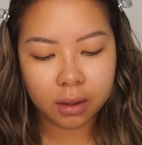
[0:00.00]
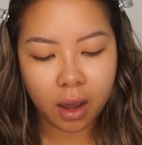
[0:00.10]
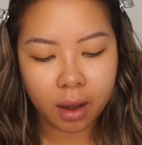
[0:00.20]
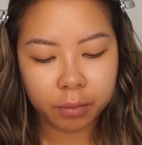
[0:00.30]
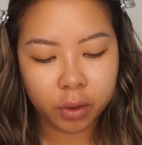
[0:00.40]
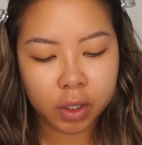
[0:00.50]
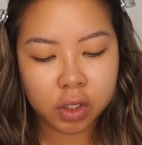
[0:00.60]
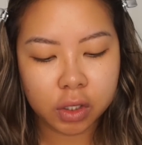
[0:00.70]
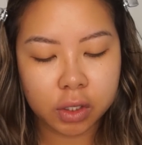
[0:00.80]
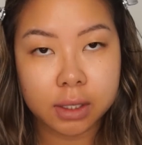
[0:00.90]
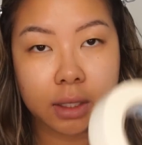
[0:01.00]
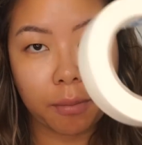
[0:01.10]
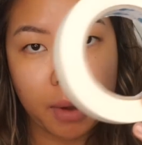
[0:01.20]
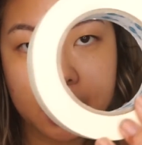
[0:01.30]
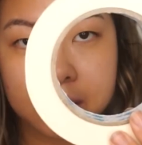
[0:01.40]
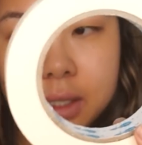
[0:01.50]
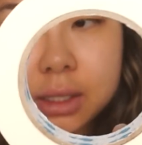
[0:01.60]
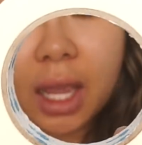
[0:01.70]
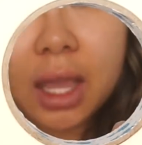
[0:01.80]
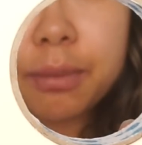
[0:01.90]
I'm going to use some masking
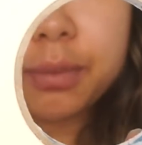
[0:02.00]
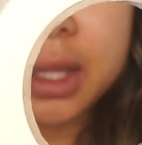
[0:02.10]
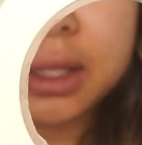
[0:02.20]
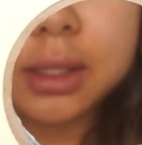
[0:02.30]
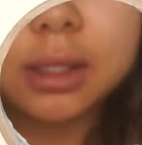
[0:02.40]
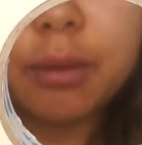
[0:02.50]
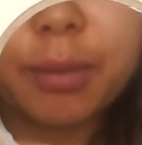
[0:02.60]
tape. This is